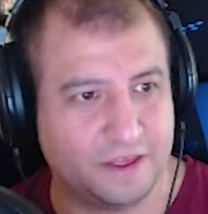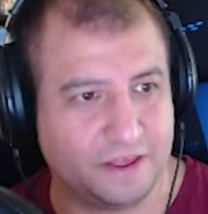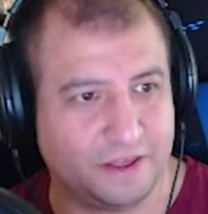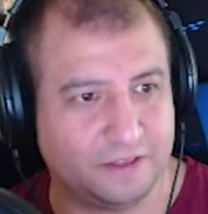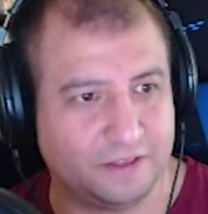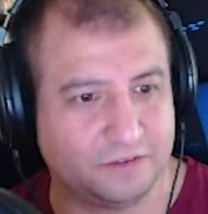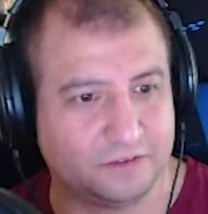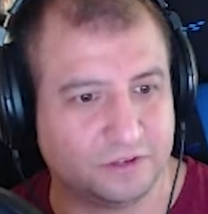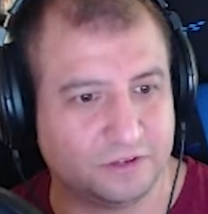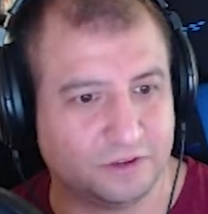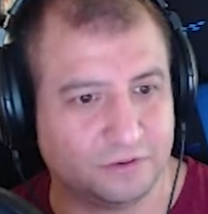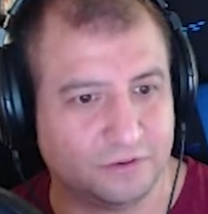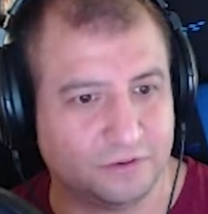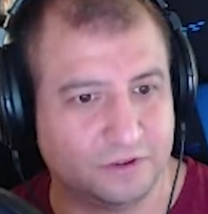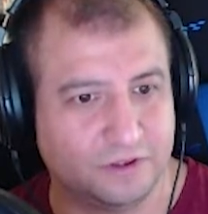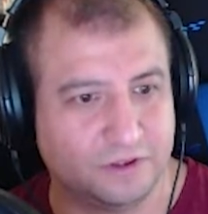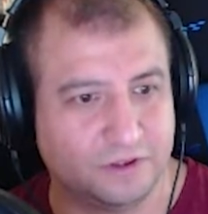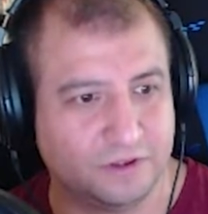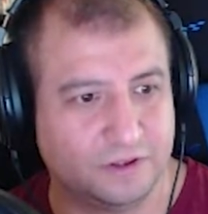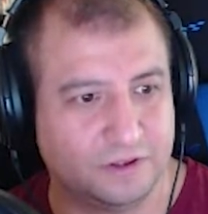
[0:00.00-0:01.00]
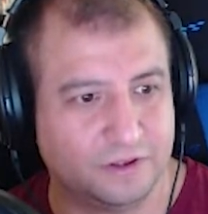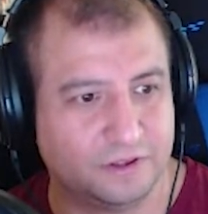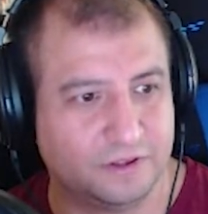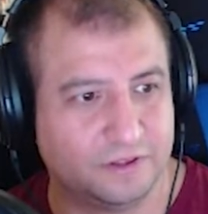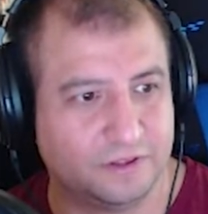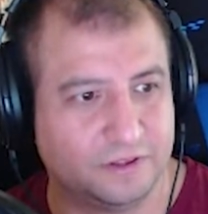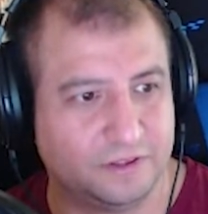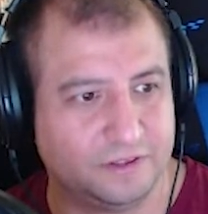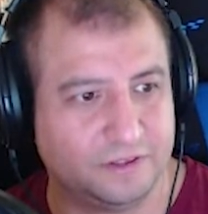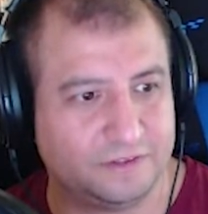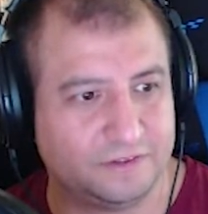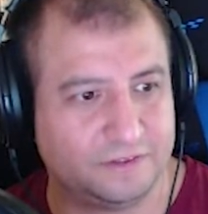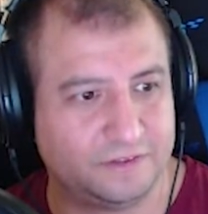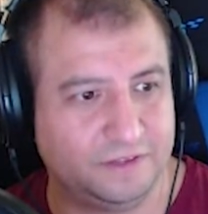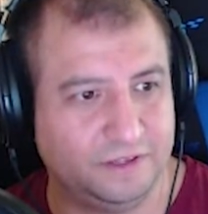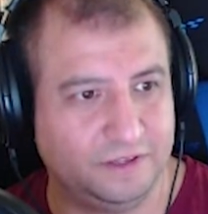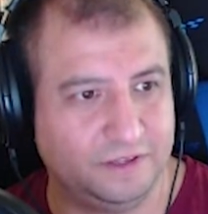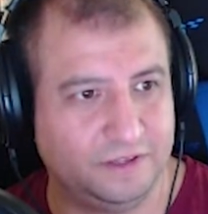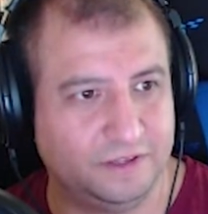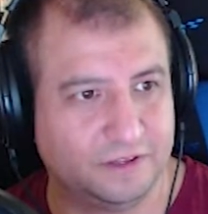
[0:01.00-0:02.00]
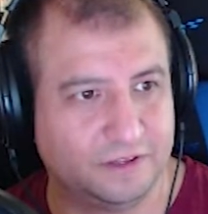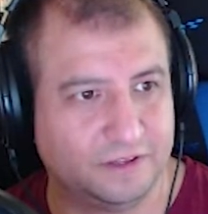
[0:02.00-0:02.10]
And so, let's see.